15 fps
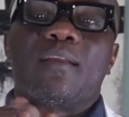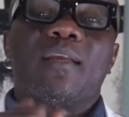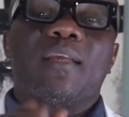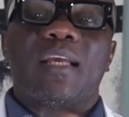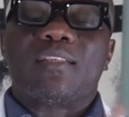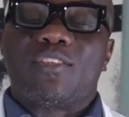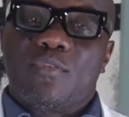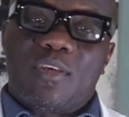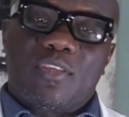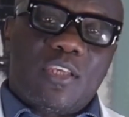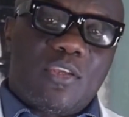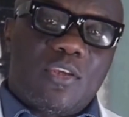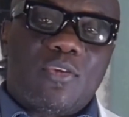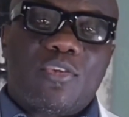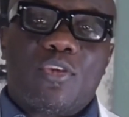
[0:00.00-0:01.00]
the case of
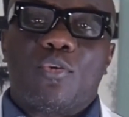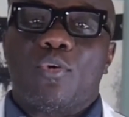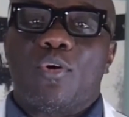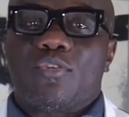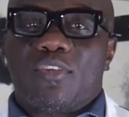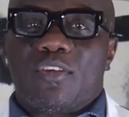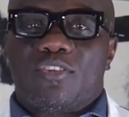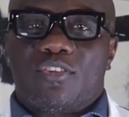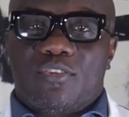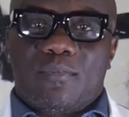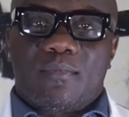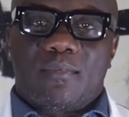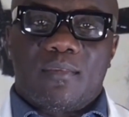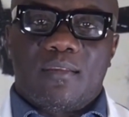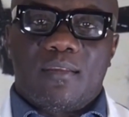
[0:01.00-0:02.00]
arteriosclerosis,
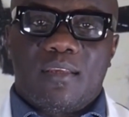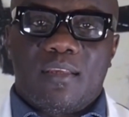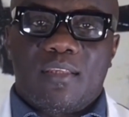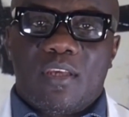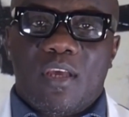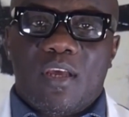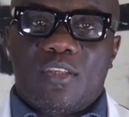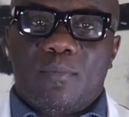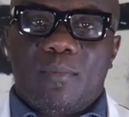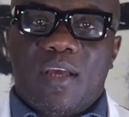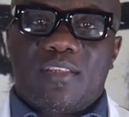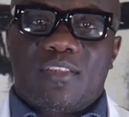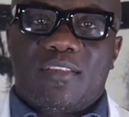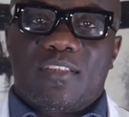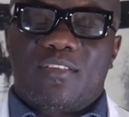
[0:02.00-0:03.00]
there are
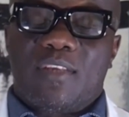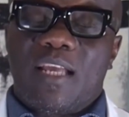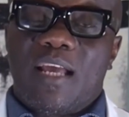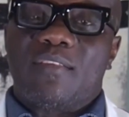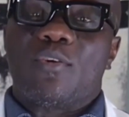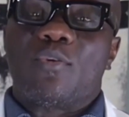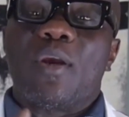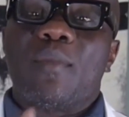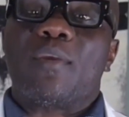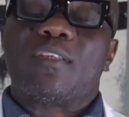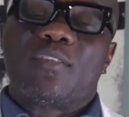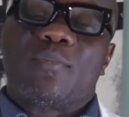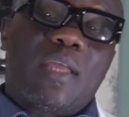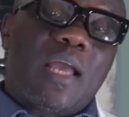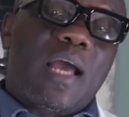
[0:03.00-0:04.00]
deposits of
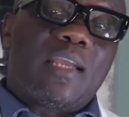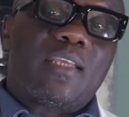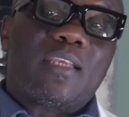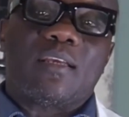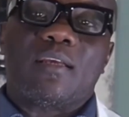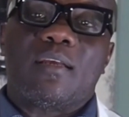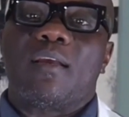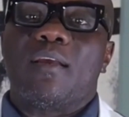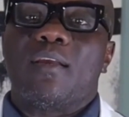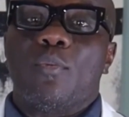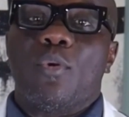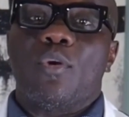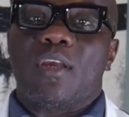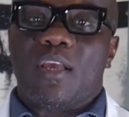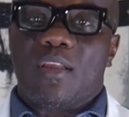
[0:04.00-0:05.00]
atheromatous plaques that
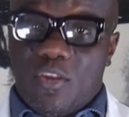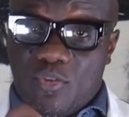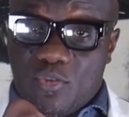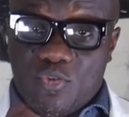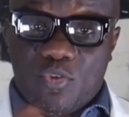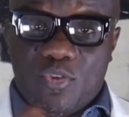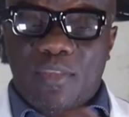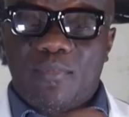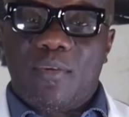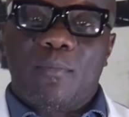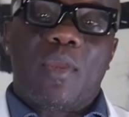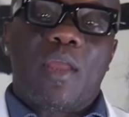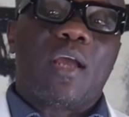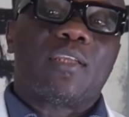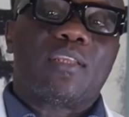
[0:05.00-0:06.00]
will narrow or even
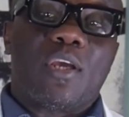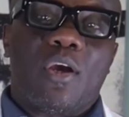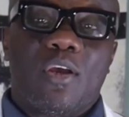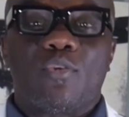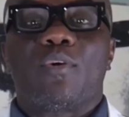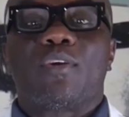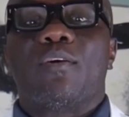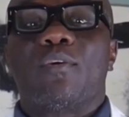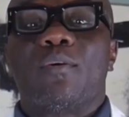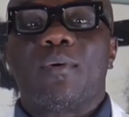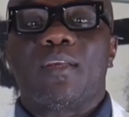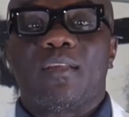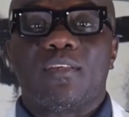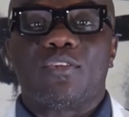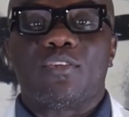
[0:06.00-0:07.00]
block the arteries of the
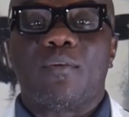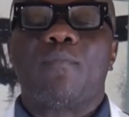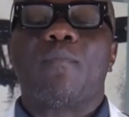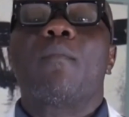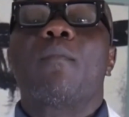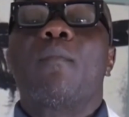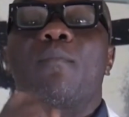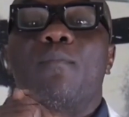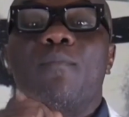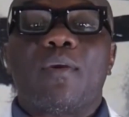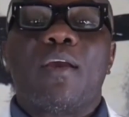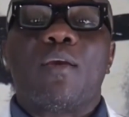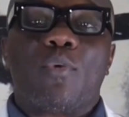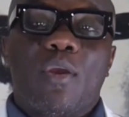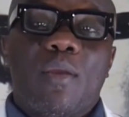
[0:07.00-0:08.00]
penis.
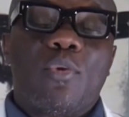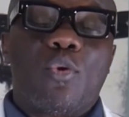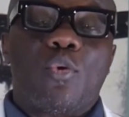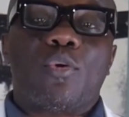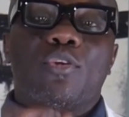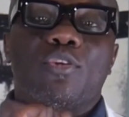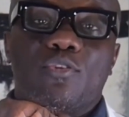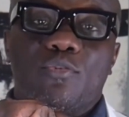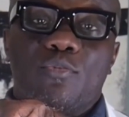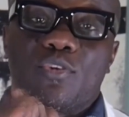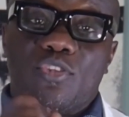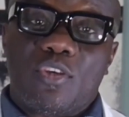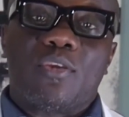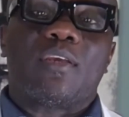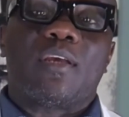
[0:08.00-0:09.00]
This will, of course,
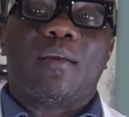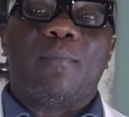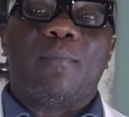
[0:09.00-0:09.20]
result in the